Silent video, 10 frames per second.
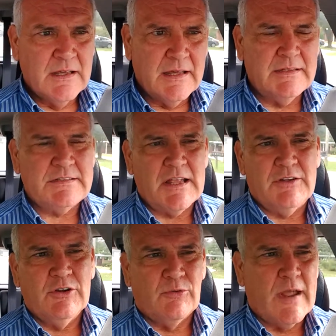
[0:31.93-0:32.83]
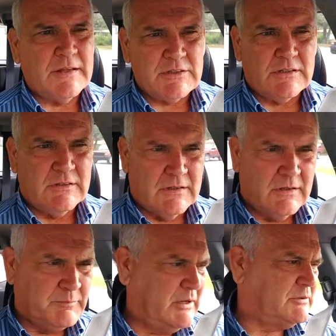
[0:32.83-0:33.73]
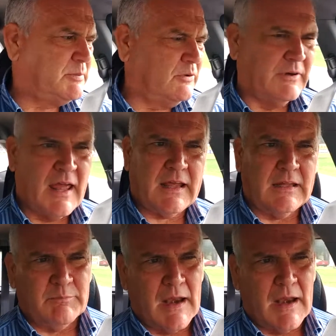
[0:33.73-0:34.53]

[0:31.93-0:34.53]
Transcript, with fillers: He said, you're wretched and miserable, naked,